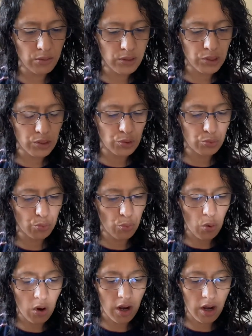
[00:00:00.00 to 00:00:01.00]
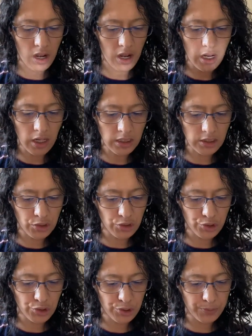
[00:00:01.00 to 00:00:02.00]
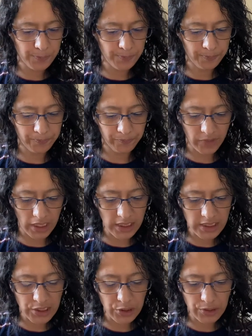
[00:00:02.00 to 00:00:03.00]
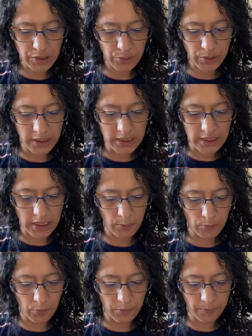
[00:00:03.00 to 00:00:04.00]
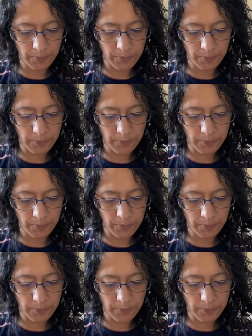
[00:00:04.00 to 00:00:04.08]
swatch. Let's do Serene Stable.